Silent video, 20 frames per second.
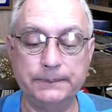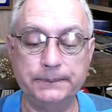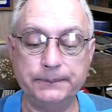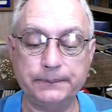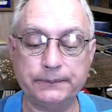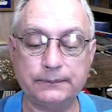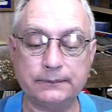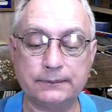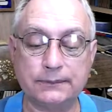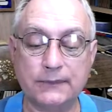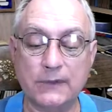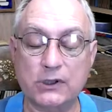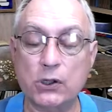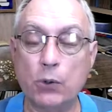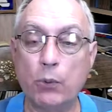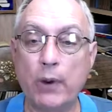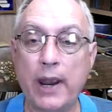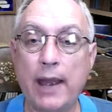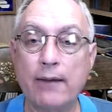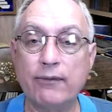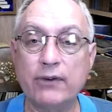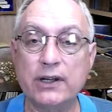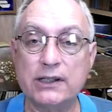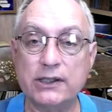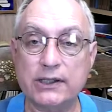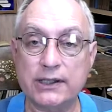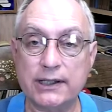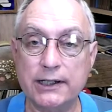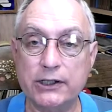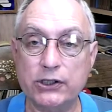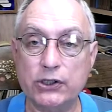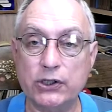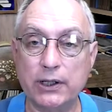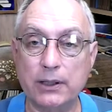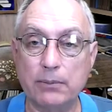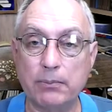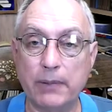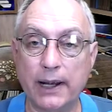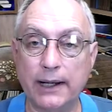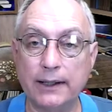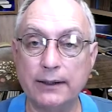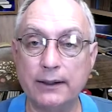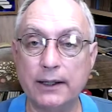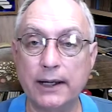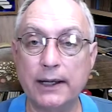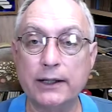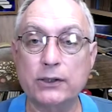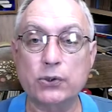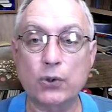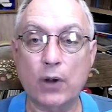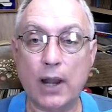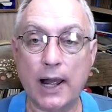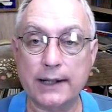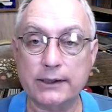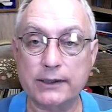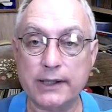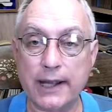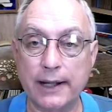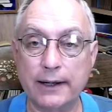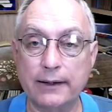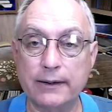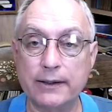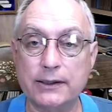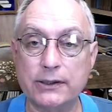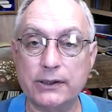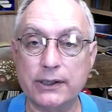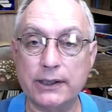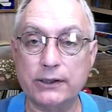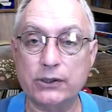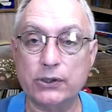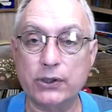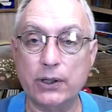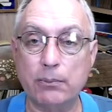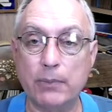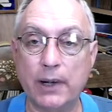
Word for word: so we have a decision to make. The Israelites had a decision to make.